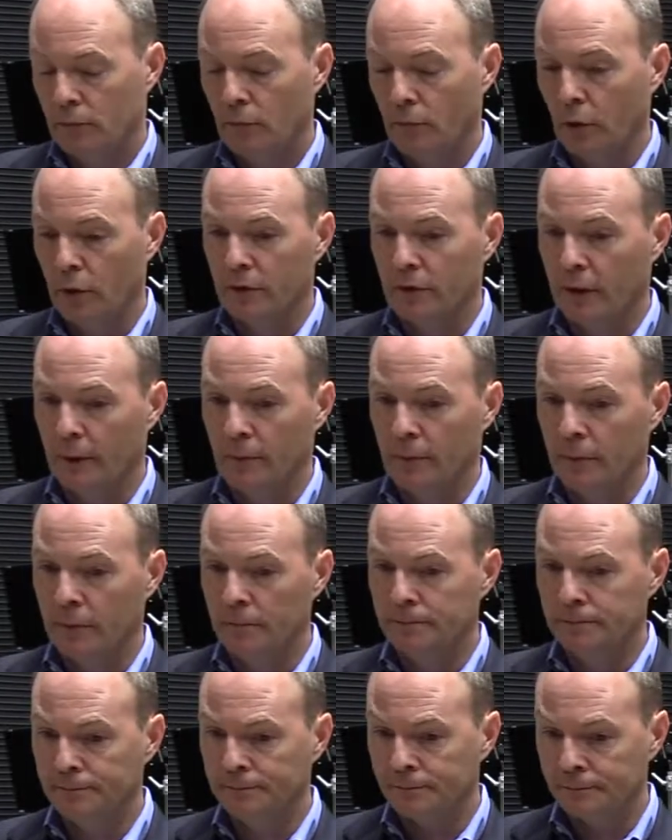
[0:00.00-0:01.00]
For example,
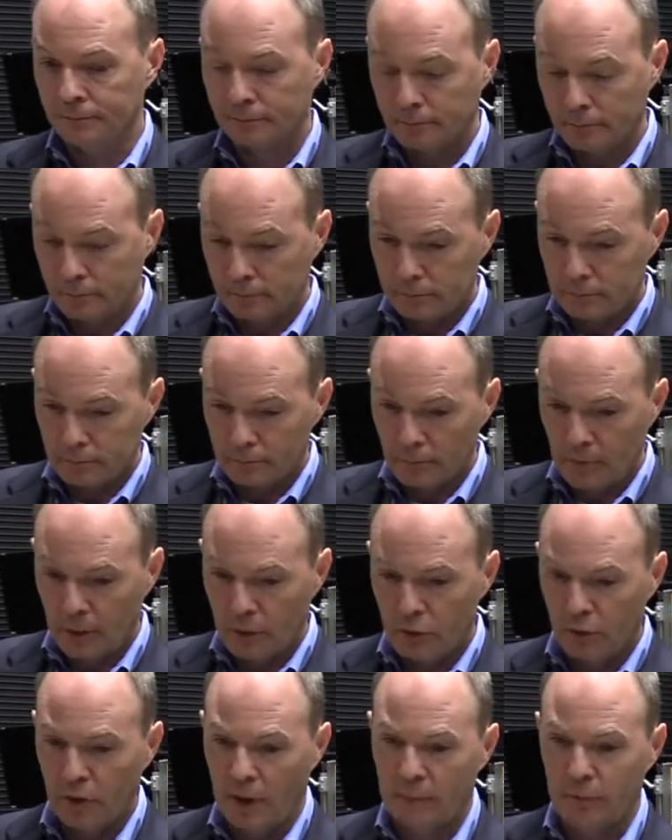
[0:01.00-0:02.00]

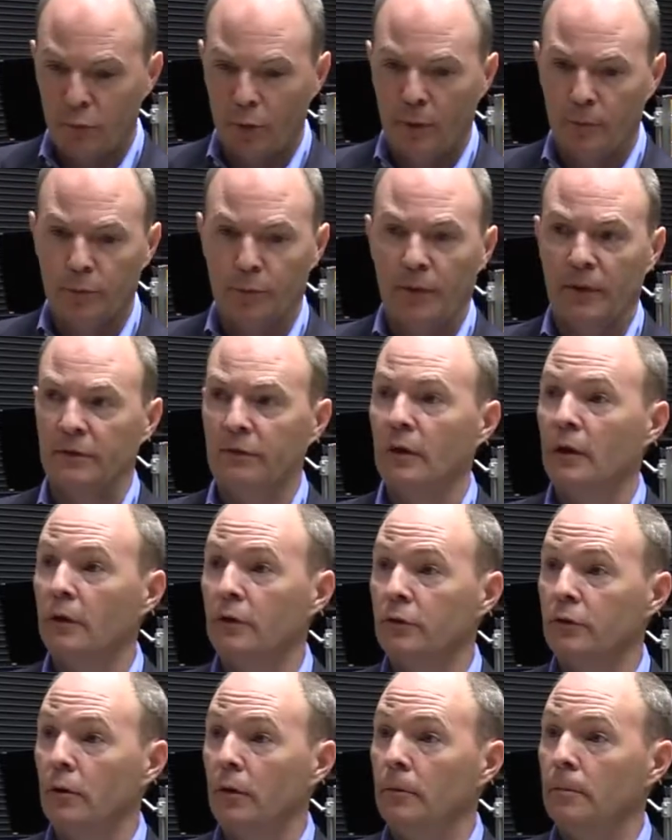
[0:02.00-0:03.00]
James Webb Space
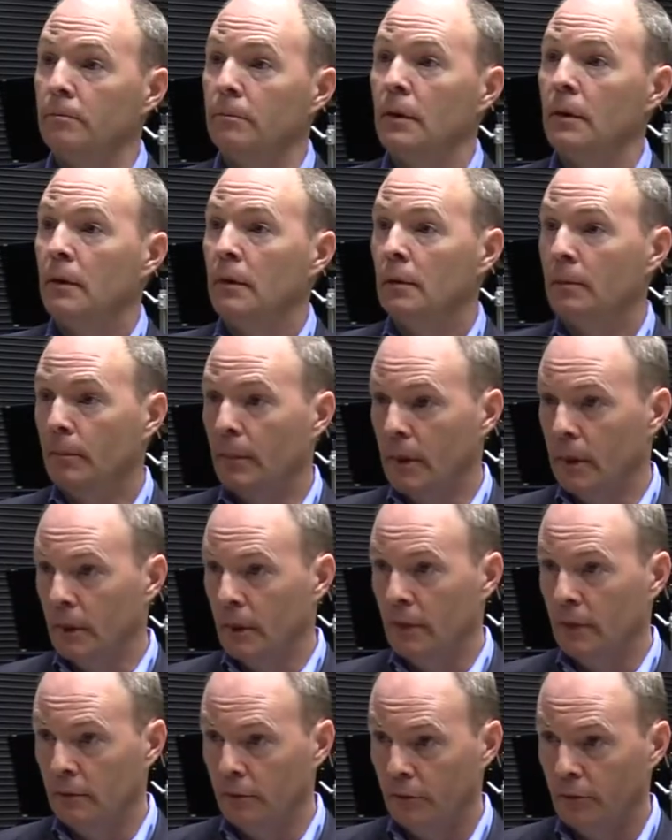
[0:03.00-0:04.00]
Telescope, many
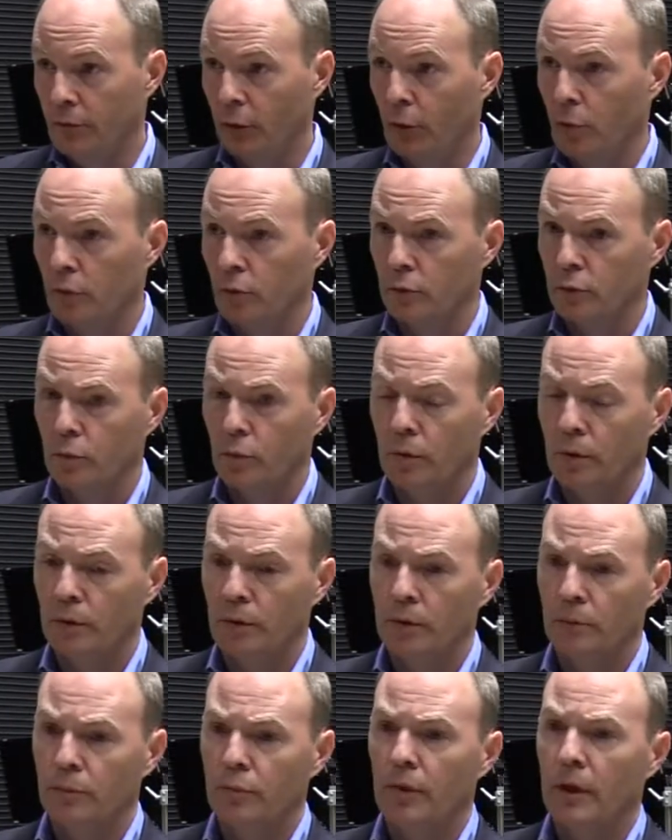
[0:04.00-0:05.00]
viewers
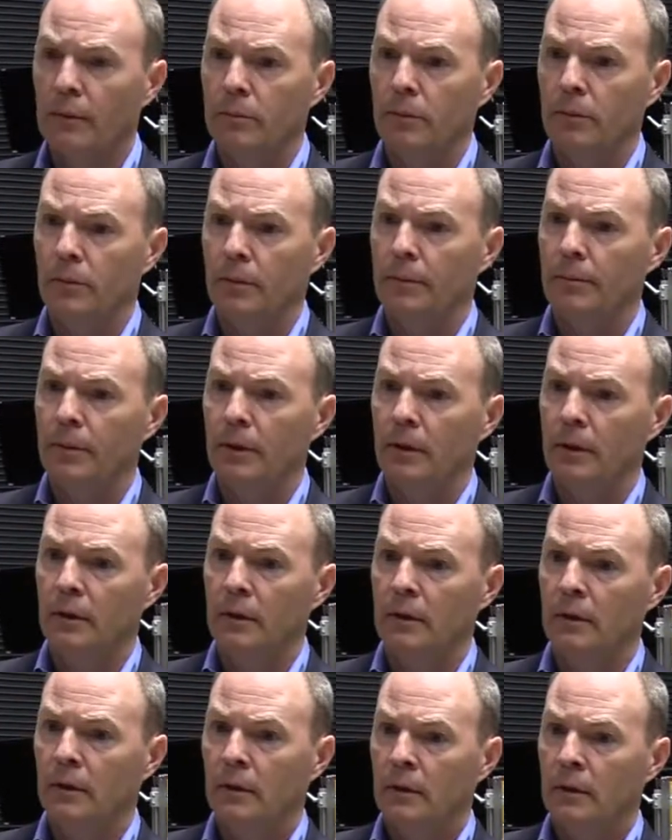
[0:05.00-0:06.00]
will probably
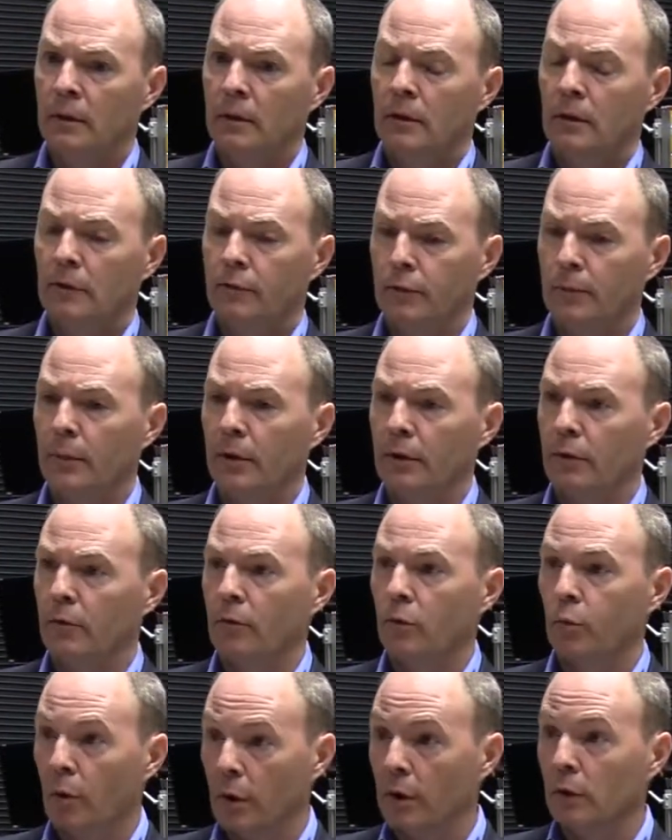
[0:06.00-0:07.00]
be familiar
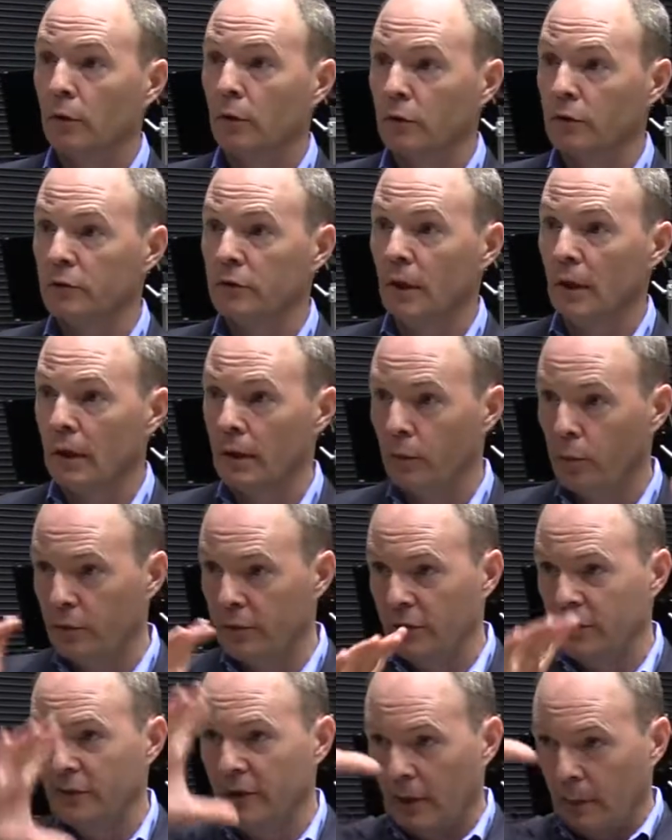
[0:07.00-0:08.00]
with what it looks like with
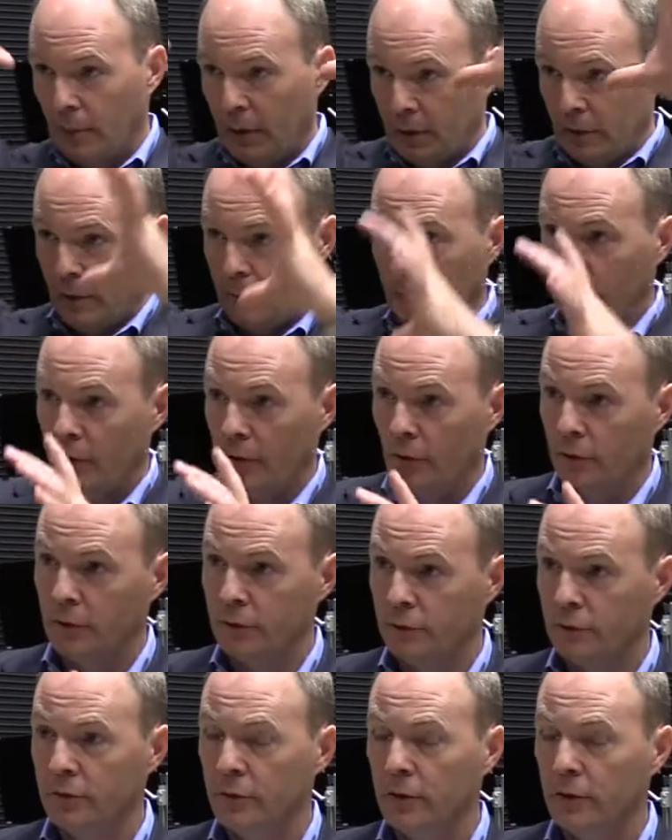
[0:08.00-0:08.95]
the segmented mirrors.